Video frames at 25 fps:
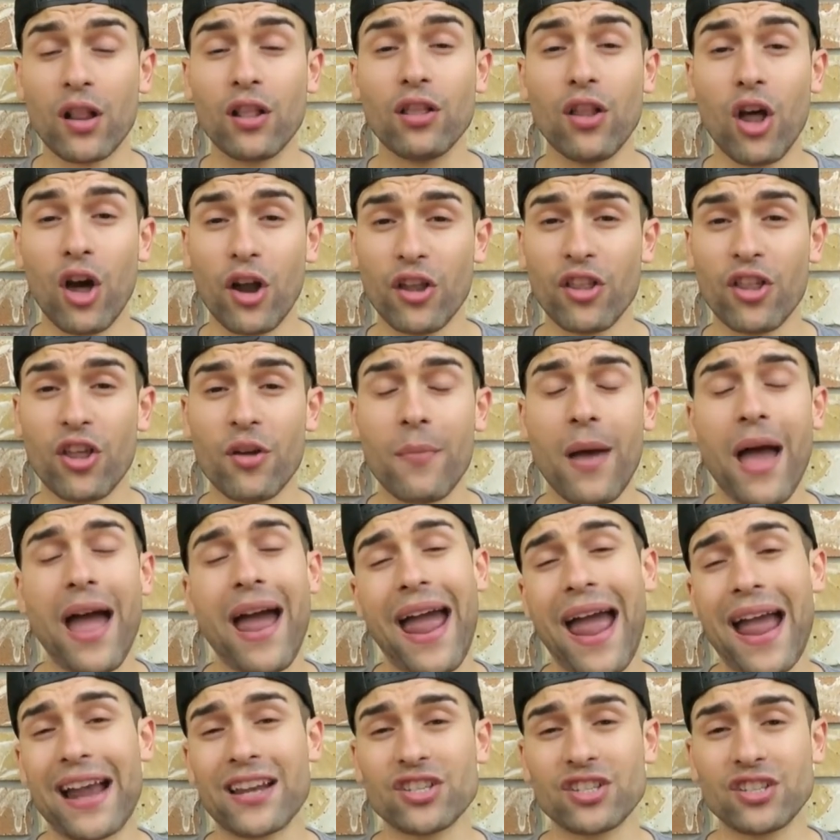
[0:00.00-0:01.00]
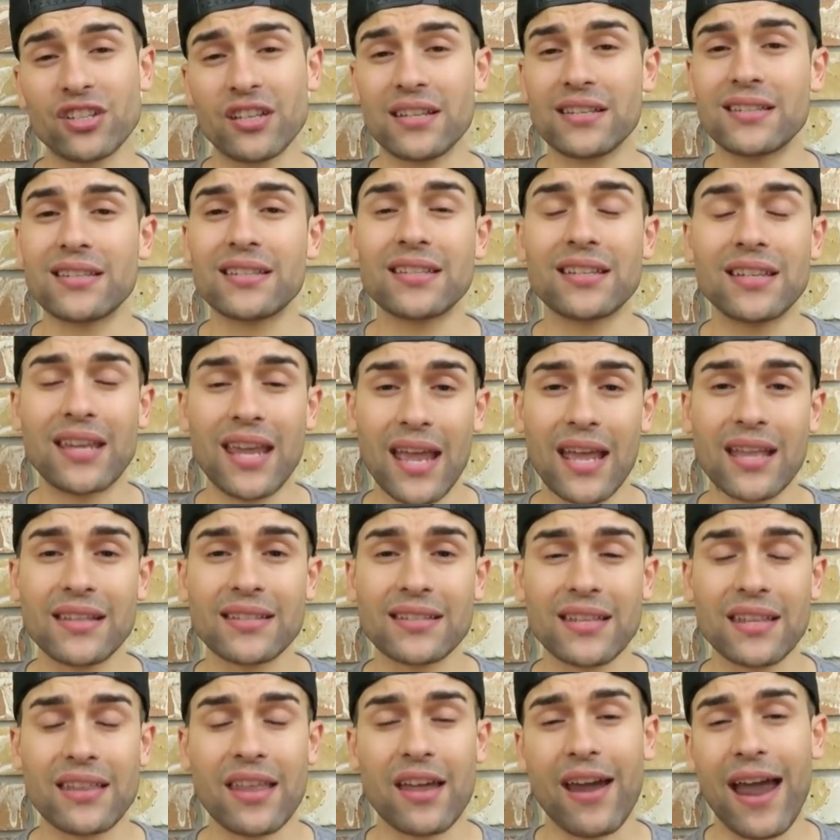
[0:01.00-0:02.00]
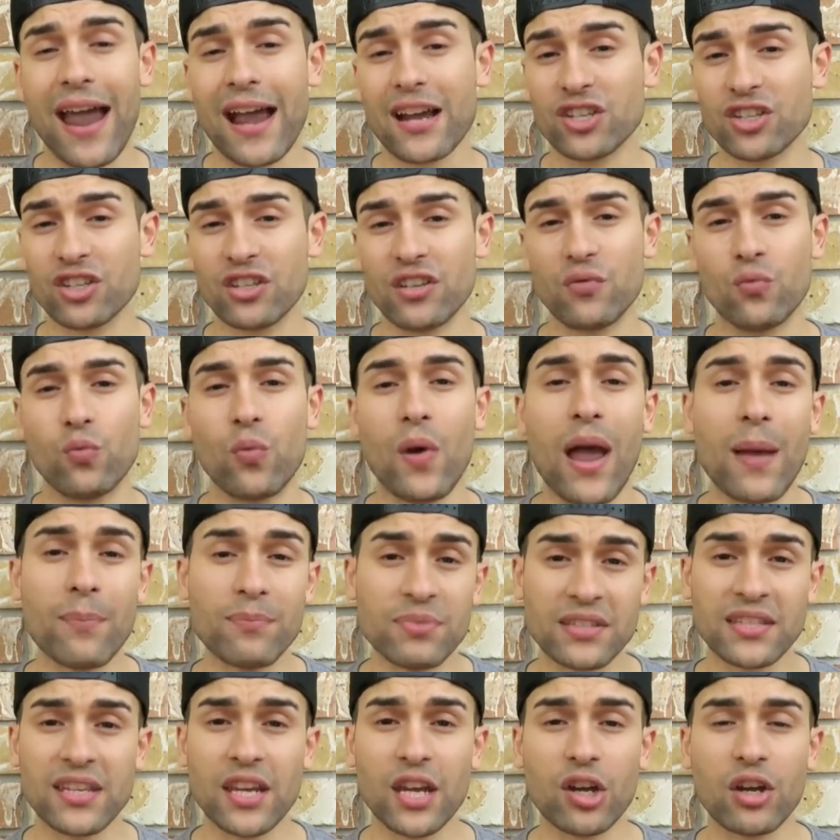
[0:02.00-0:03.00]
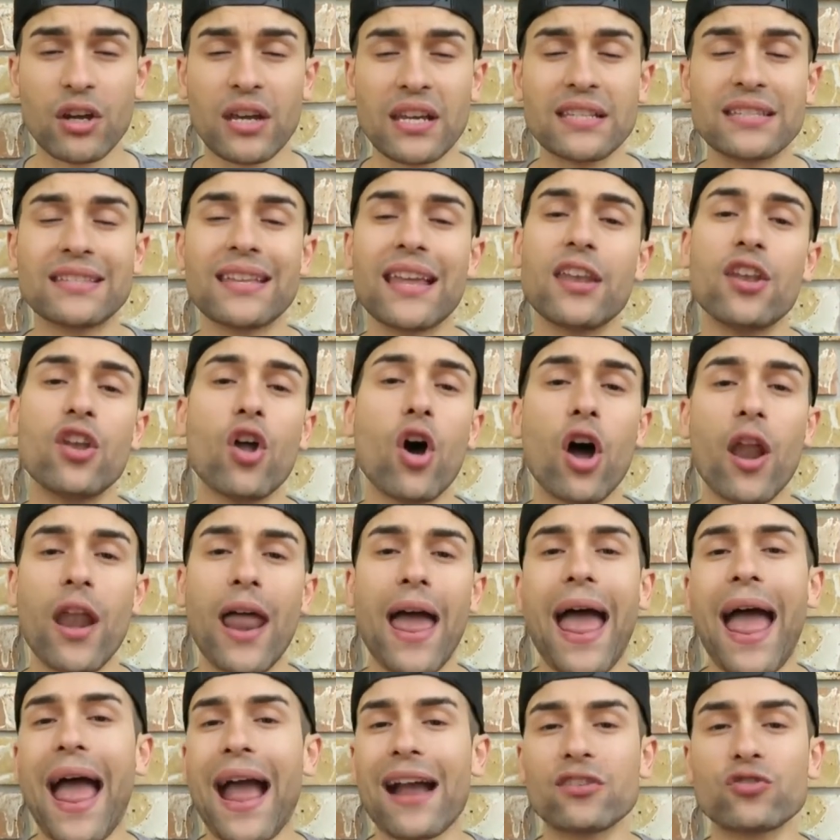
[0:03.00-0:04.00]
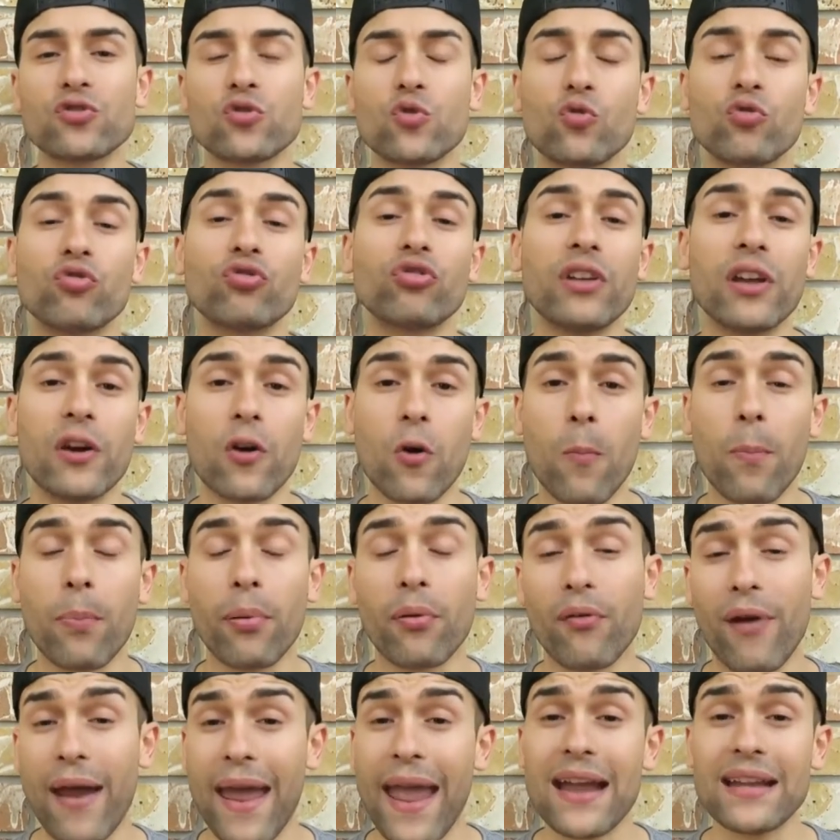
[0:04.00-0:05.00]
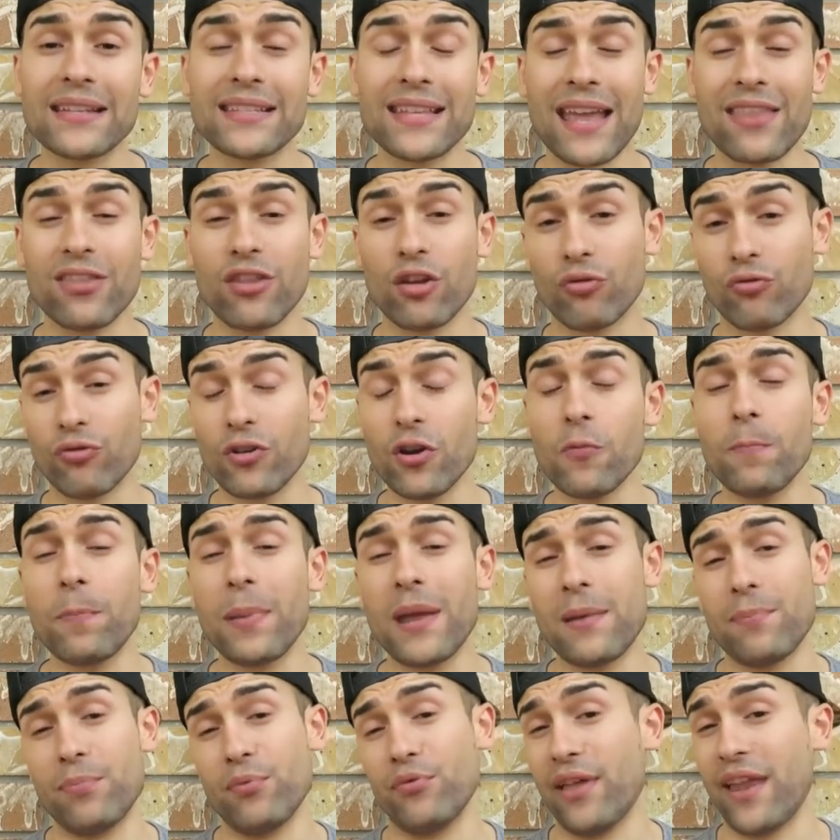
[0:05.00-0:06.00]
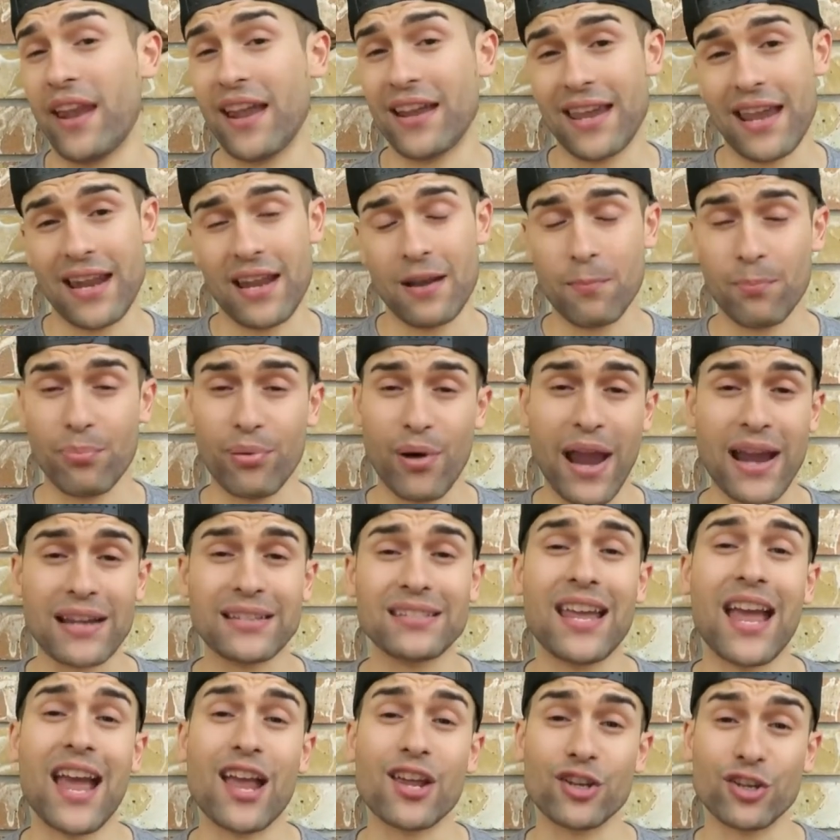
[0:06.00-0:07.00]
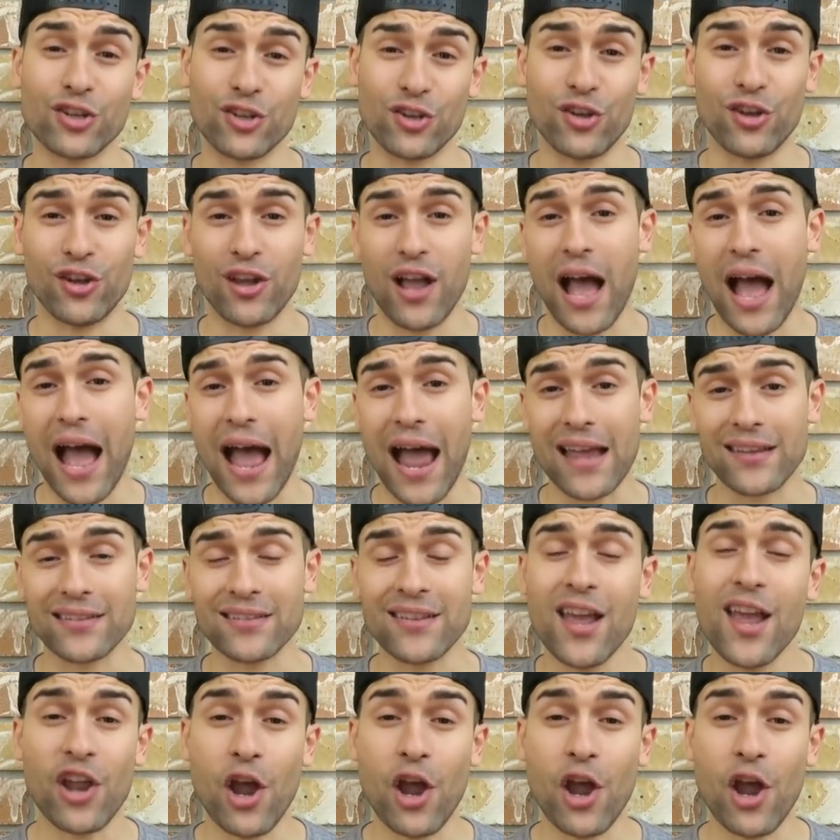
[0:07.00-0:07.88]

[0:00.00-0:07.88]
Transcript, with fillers: A lot of them are actually skits, they're actually web series, they're not actual real pranks, and the real people that are getting pranked are you guys.